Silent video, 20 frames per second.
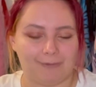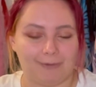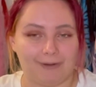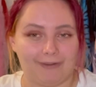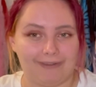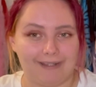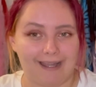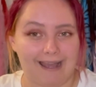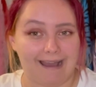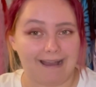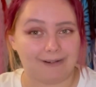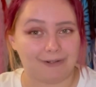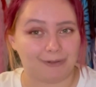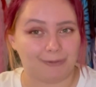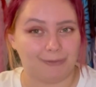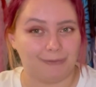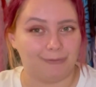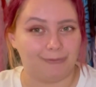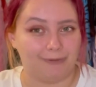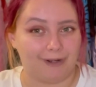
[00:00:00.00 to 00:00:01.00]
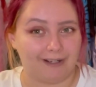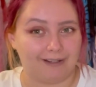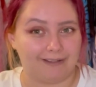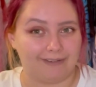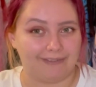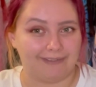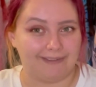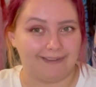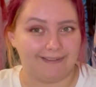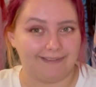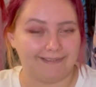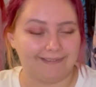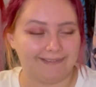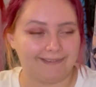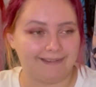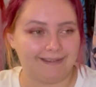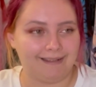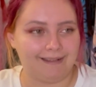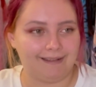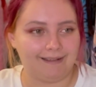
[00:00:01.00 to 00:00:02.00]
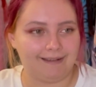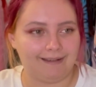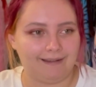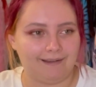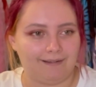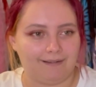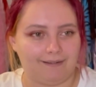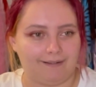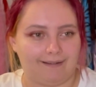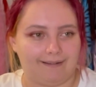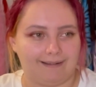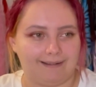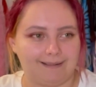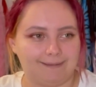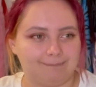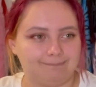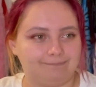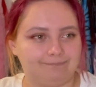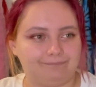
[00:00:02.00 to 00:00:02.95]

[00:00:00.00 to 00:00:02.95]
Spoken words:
what the actual fuck is this? Like,